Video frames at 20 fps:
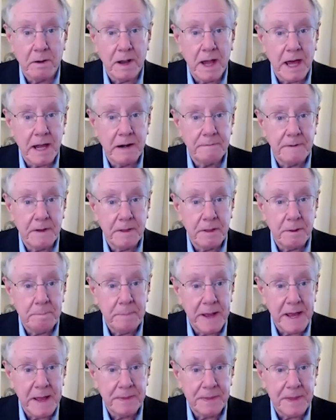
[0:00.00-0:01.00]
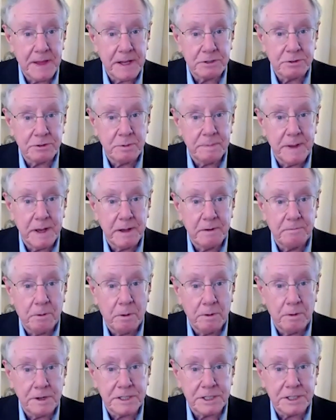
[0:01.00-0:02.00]
a lot of other bad things will be
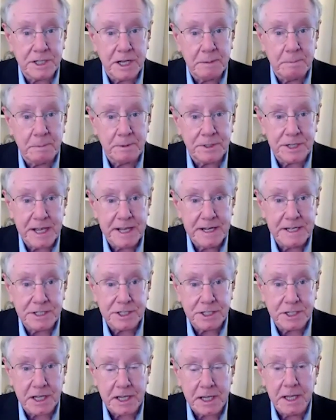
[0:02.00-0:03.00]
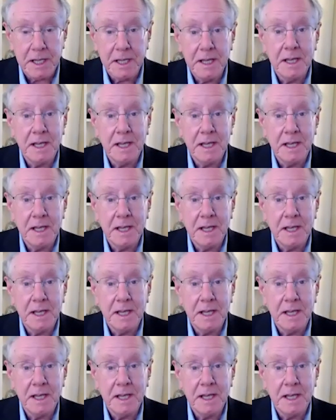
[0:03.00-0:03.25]
unfolding simultaneously,